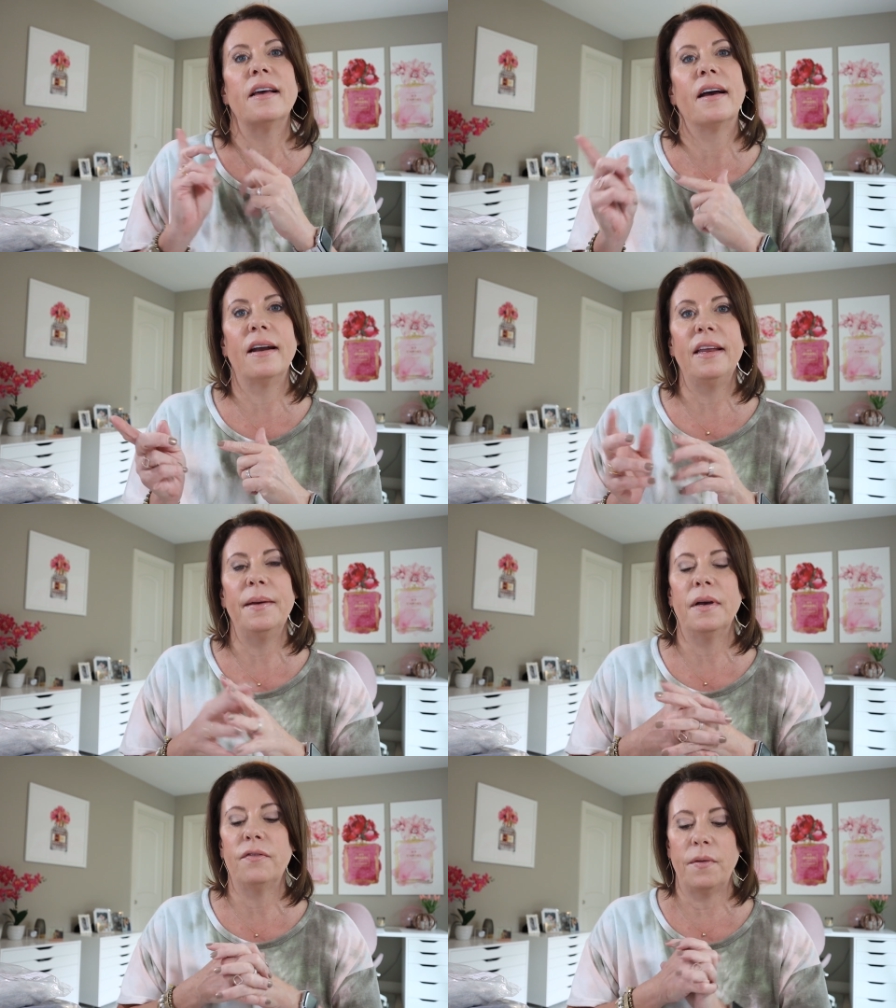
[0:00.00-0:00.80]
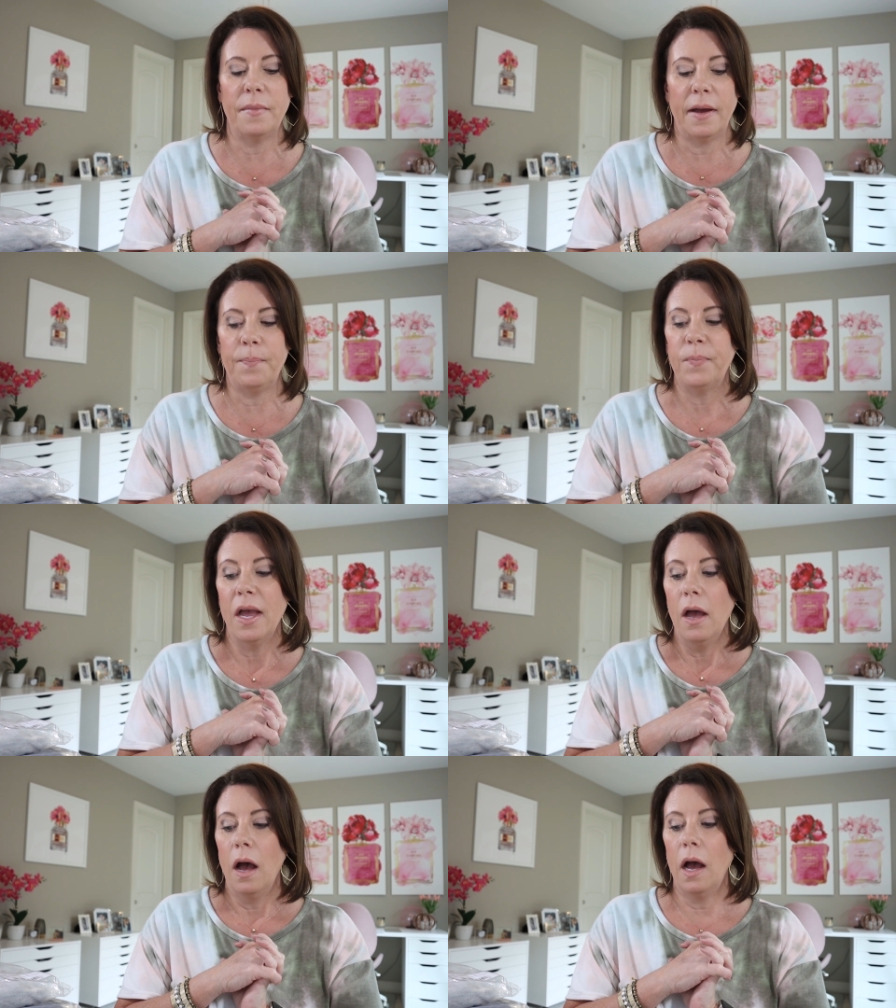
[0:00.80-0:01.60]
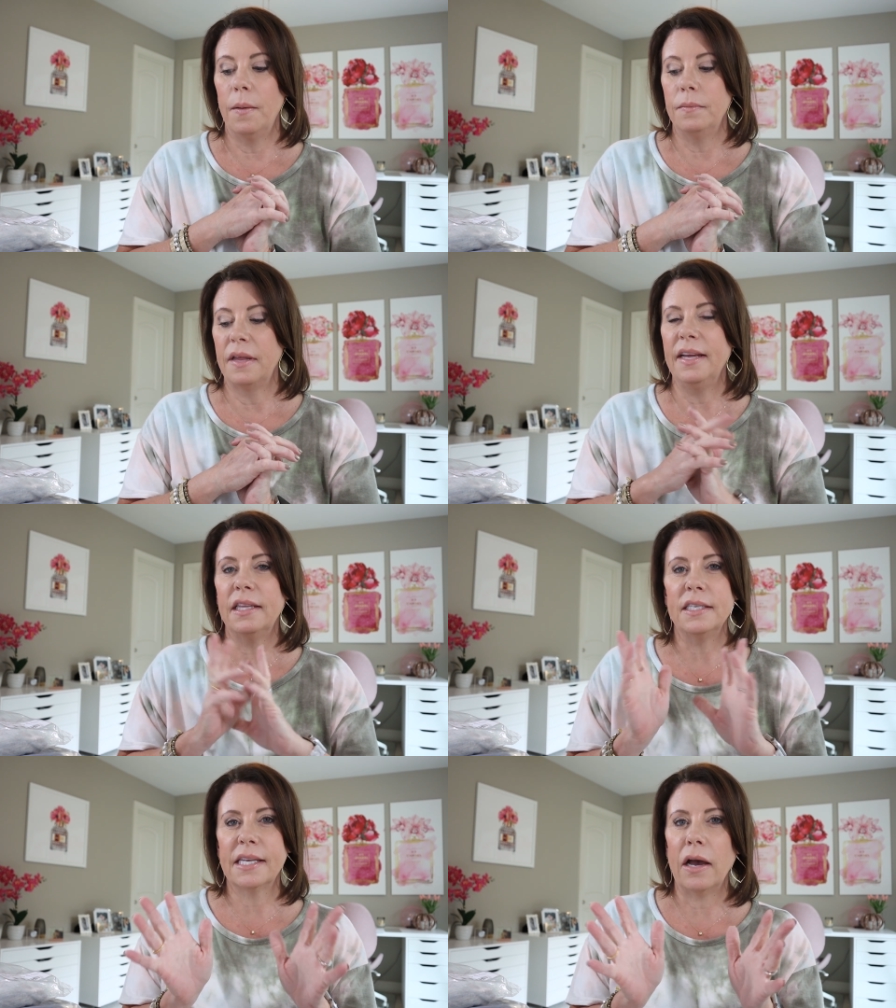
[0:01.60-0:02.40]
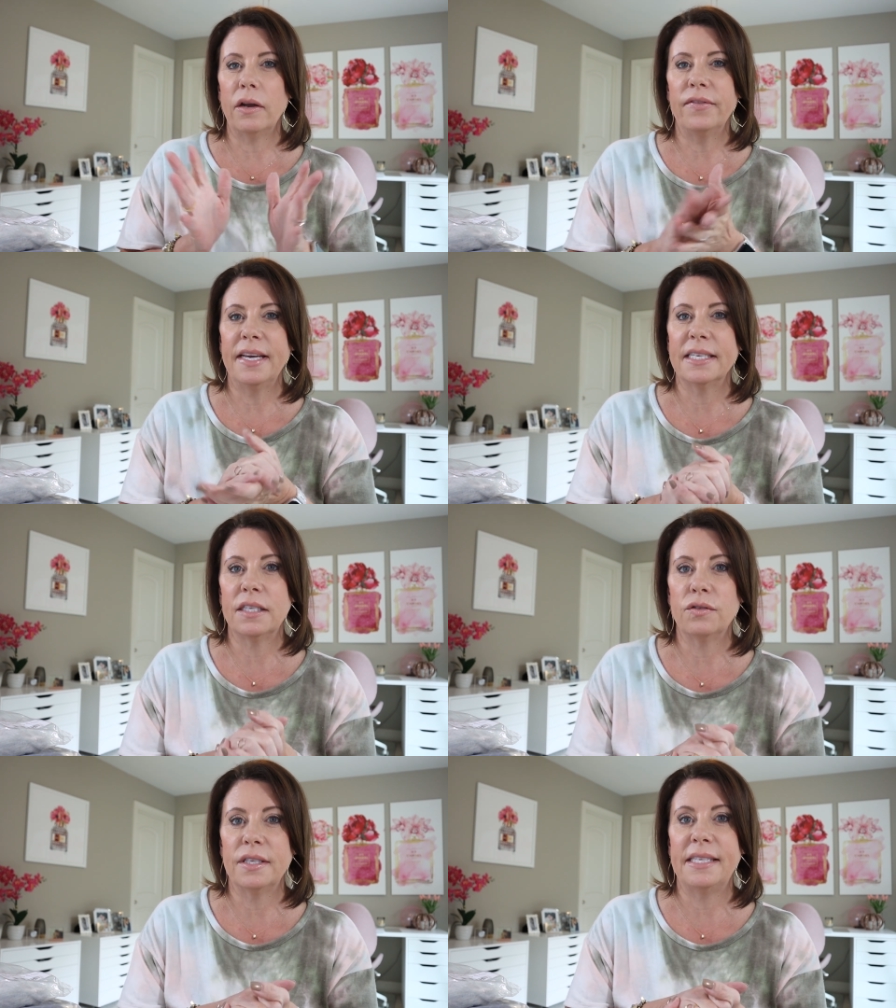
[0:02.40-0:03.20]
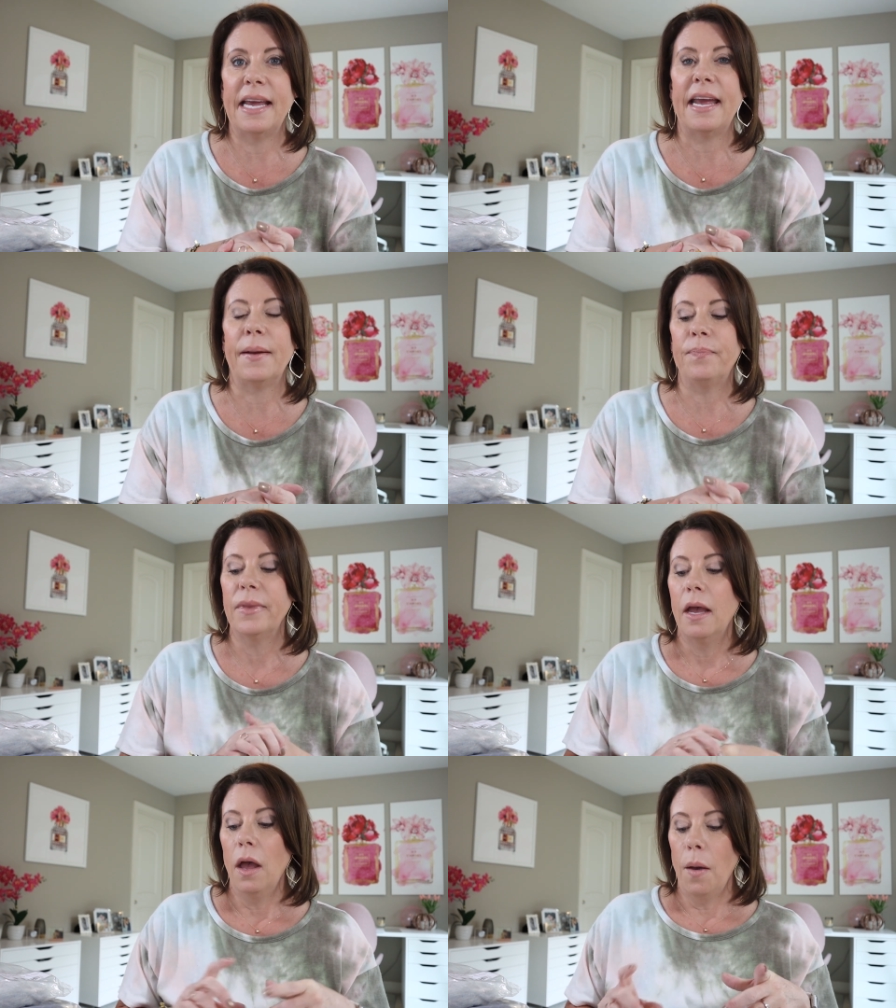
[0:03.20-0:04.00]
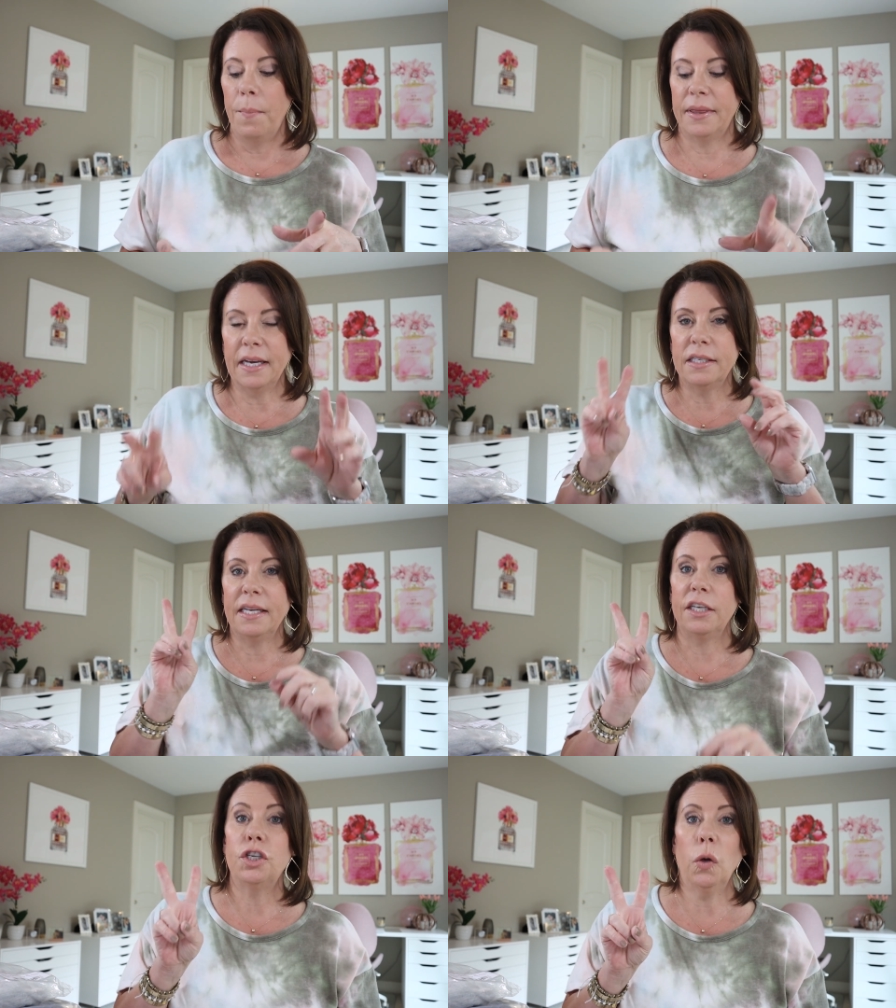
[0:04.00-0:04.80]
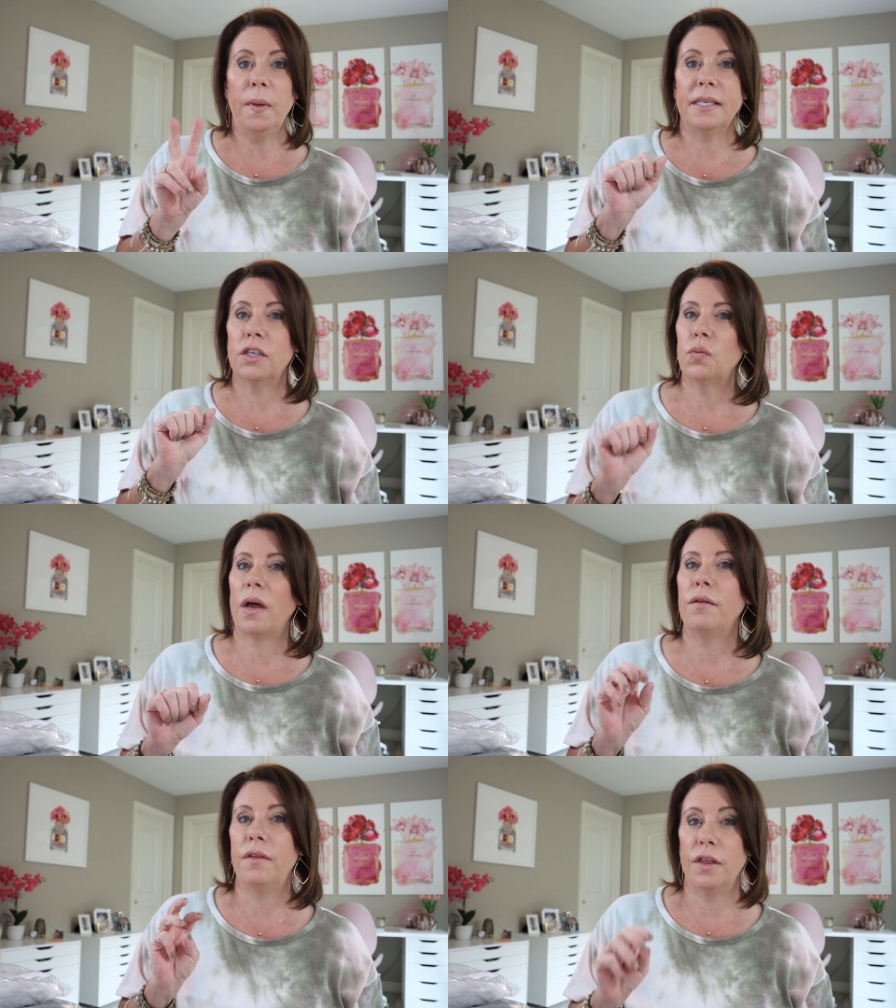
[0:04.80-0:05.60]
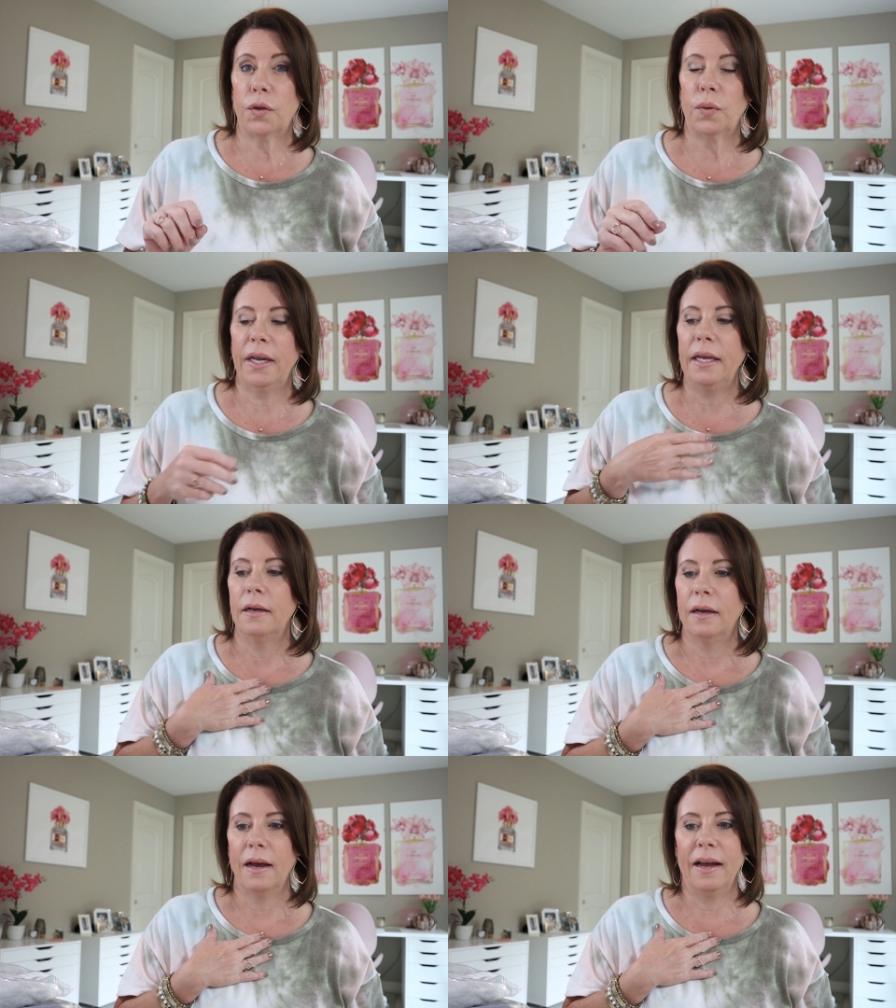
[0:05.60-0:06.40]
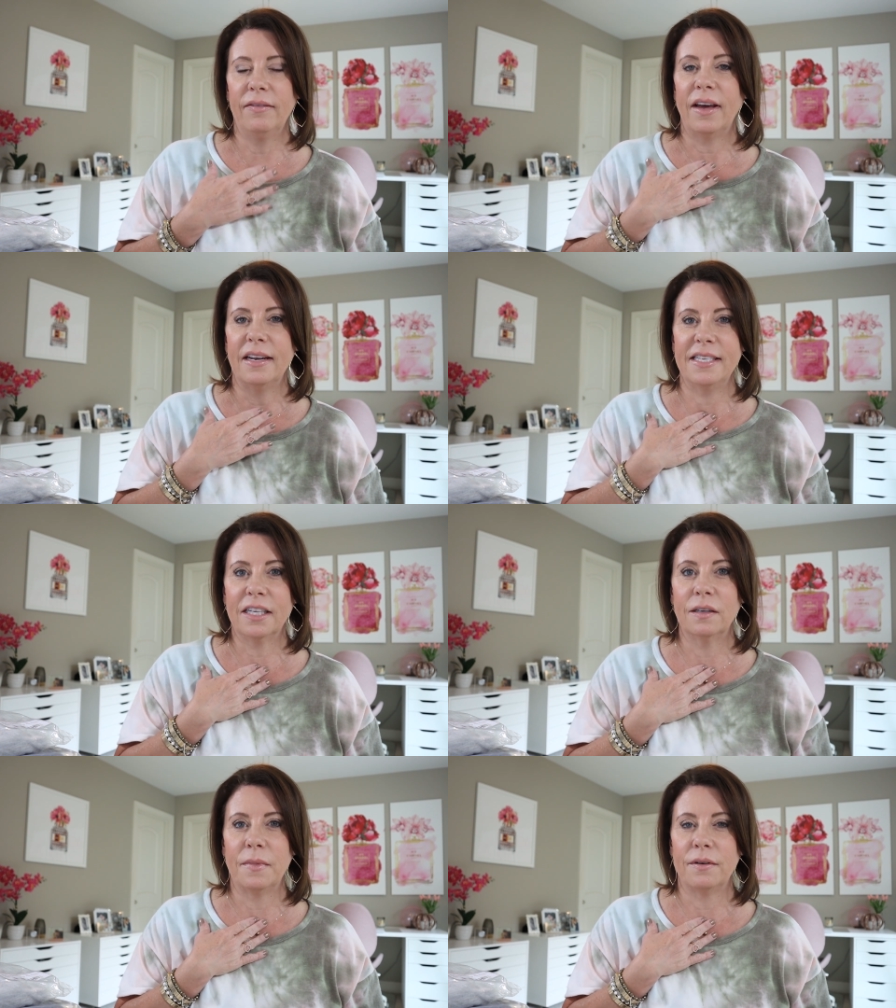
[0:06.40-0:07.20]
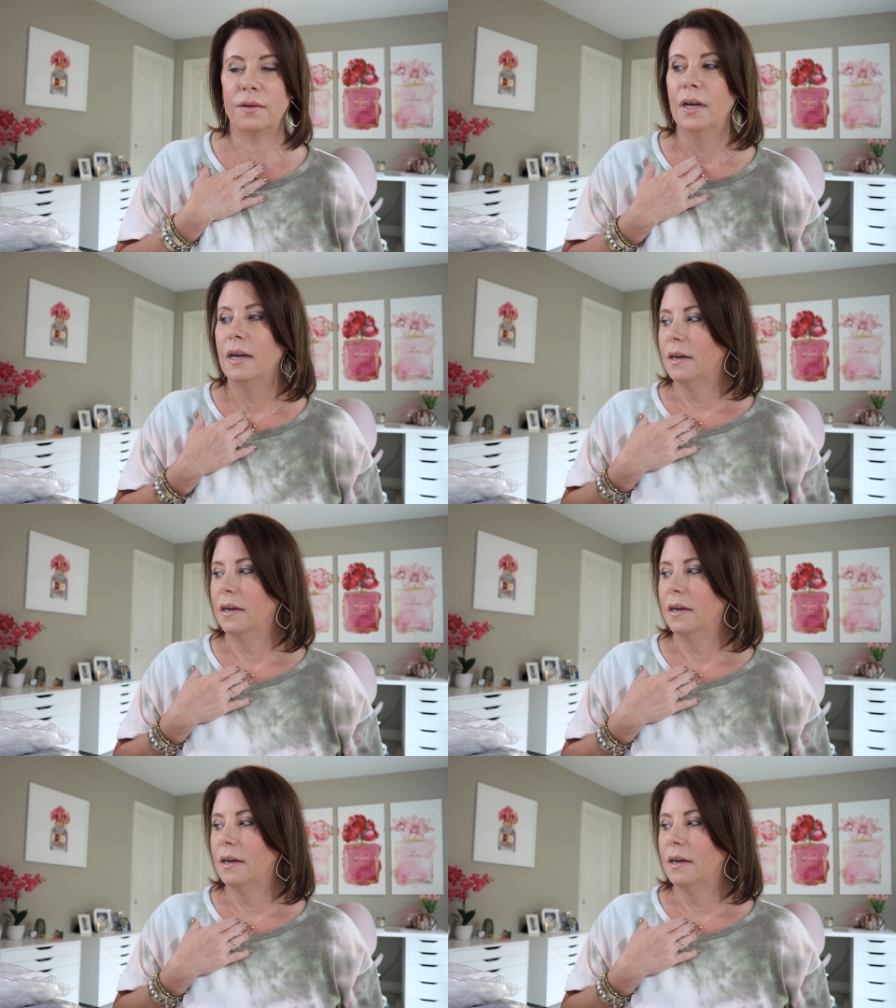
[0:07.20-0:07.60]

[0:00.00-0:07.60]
I got an email from them. Um, I think the discount and everything is still the same, but they're sending two pieces rather than three. I've got a tickle in my throat.